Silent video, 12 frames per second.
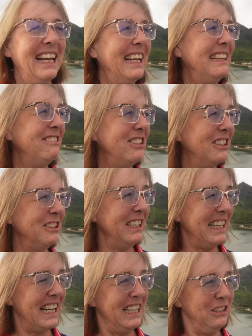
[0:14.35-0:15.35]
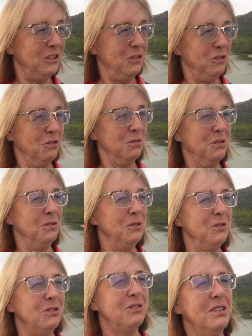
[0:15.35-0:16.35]
And generally I do
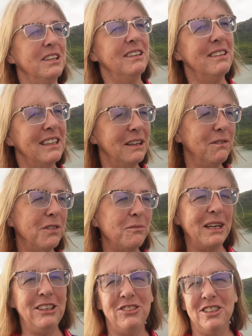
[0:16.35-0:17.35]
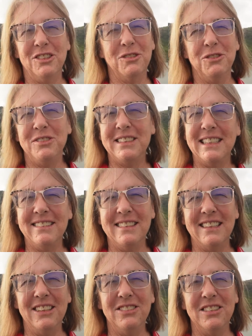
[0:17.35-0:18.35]
cruise information, cruise
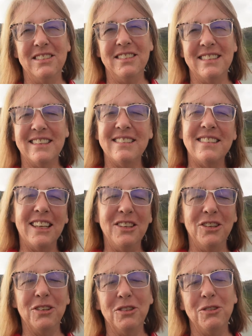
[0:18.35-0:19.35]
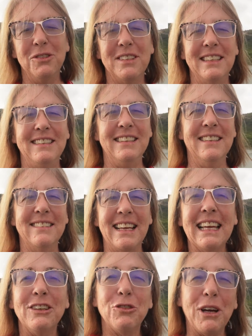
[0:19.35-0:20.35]
destinations, extend your cruise ideas,
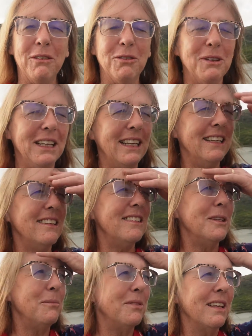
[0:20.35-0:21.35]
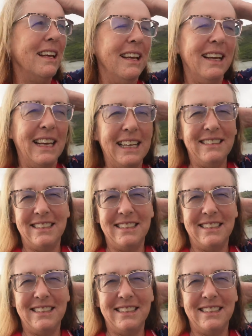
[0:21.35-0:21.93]
and travel related tips. And